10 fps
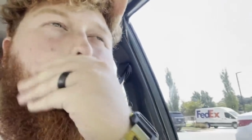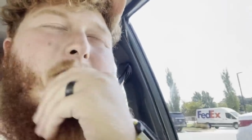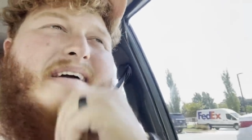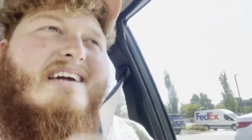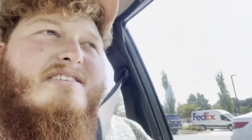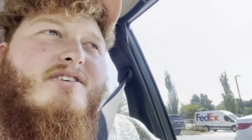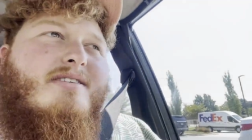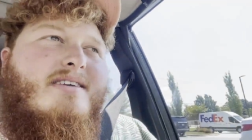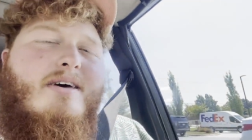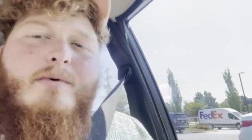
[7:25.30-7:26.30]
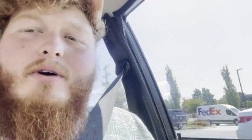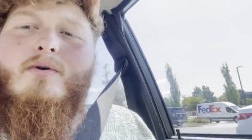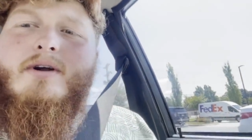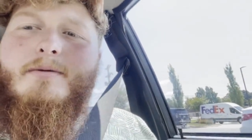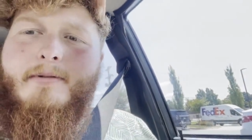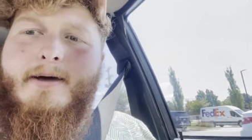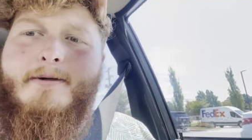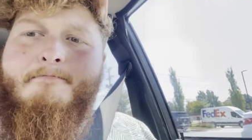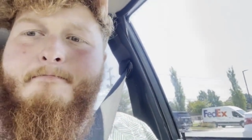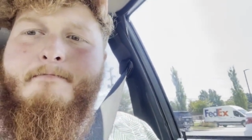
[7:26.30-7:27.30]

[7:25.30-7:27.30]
I guess you could say that went according to plan.